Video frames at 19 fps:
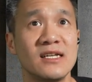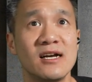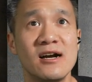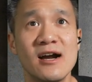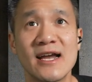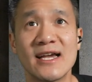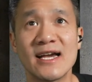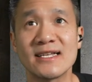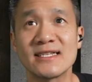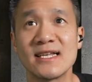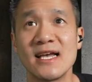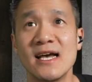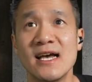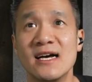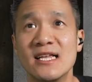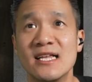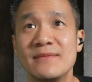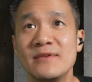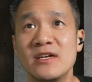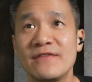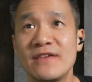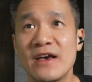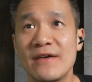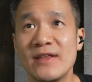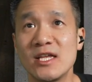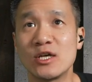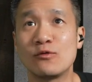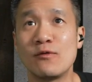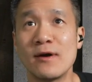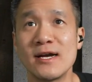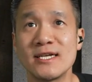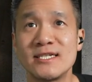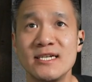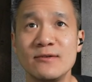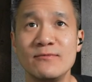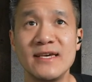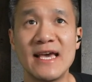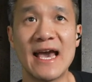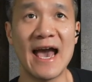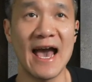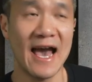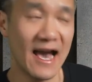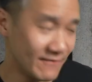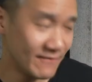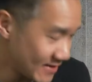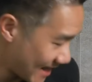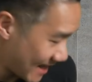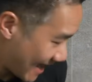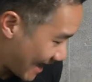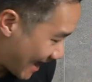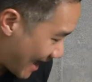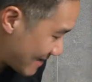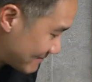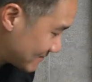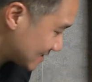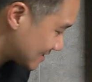Alright guys, let me know if you have any question. We have a hand